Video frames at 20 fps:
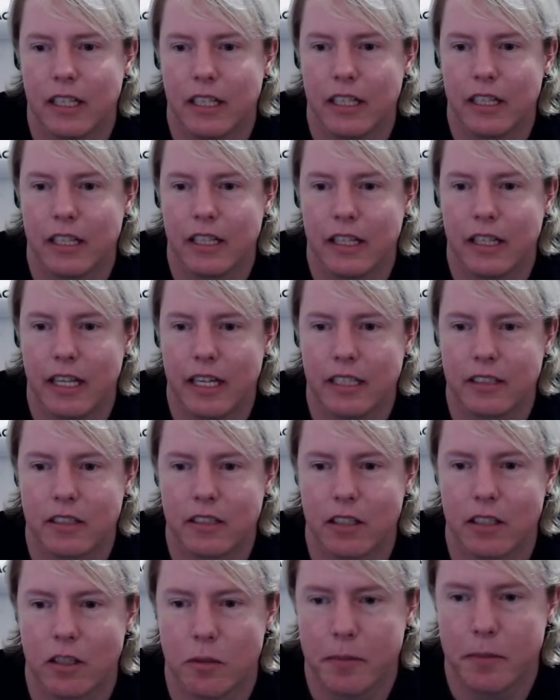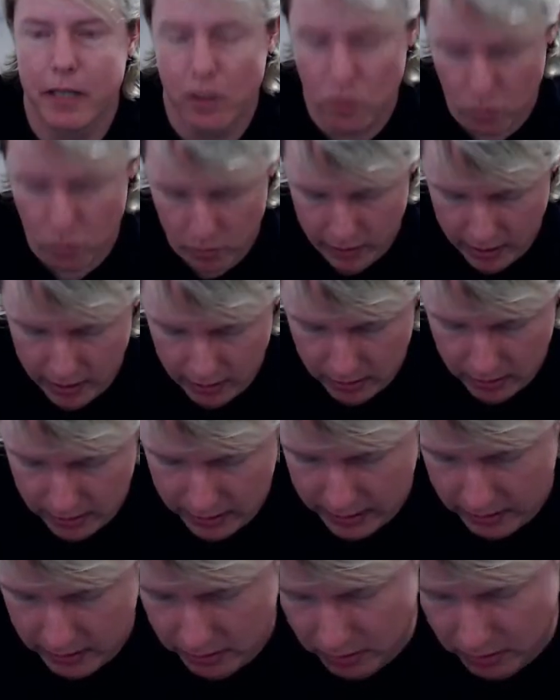that's gonna be cool. Here,
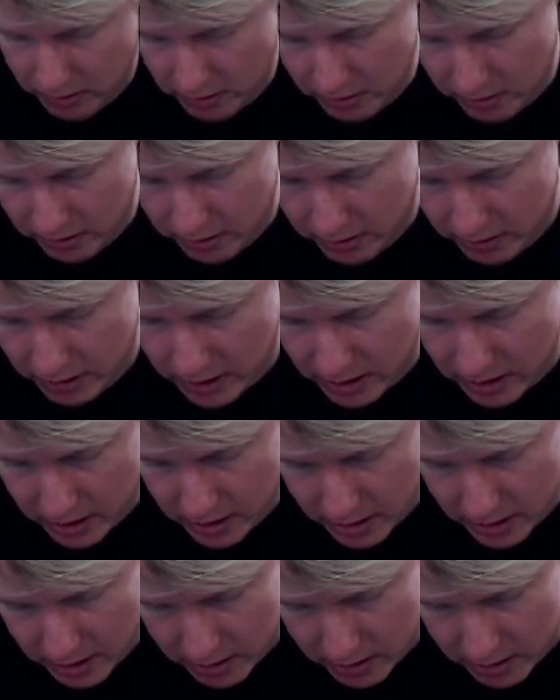these are about